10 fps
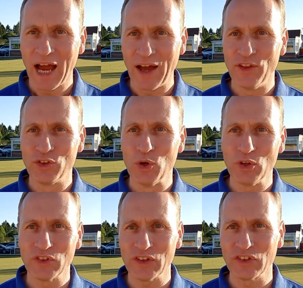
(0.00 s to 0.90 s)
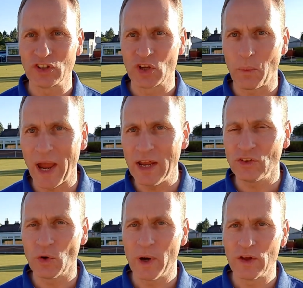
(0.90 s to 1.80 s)
And the two sisters, they
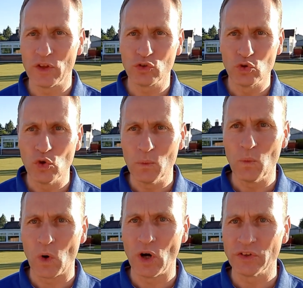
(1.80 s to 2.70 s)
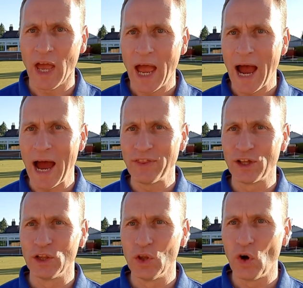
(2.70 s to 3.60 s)
went to where the tomb was, and
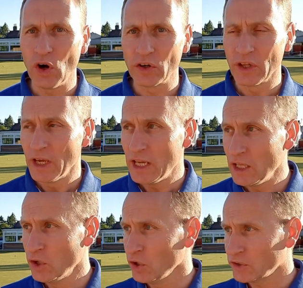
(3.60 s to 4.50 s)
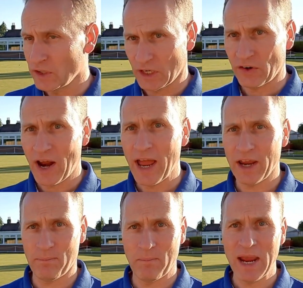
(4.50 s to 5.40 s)
the Lord, he looked at the
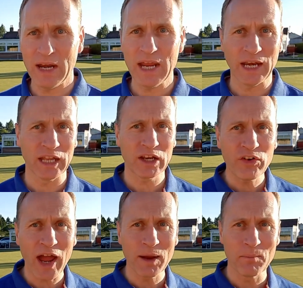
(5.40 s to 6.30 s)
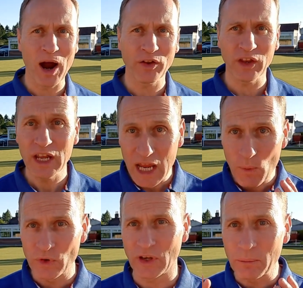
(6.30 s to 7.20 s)
crying Mary and the crying Martha, and he
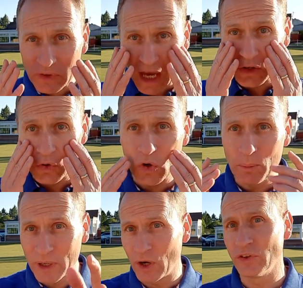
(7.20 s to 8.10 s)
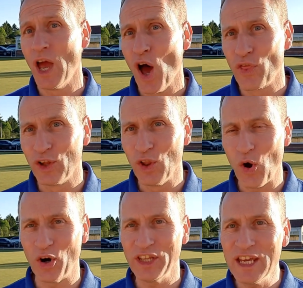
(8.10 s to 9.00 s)
was upset too, because the
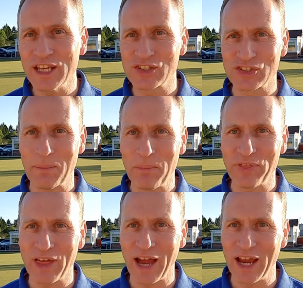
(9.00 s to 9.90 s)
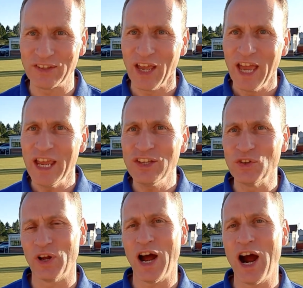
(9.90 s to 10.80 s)
Lord, he can sympathize. He's
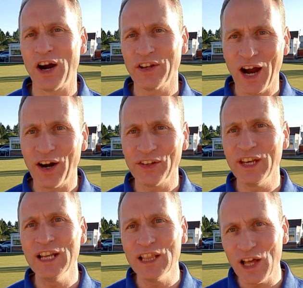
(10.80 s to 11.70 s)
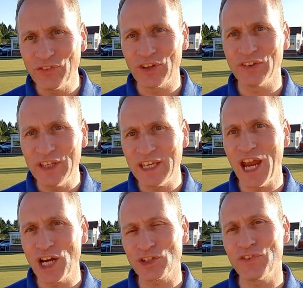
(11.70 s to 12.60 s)
not hard-hearted. He loves us. He
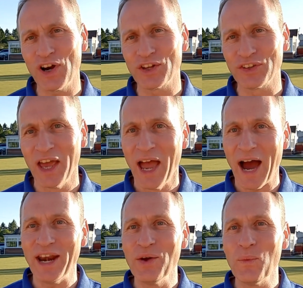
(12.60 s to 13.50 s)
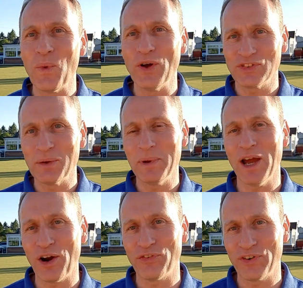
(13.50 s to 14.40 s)
cares for us, and he wants to be
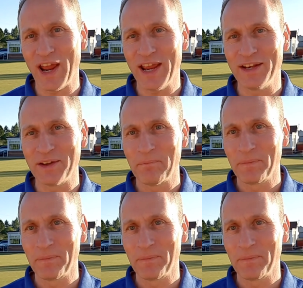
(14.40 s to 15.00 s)
our friend.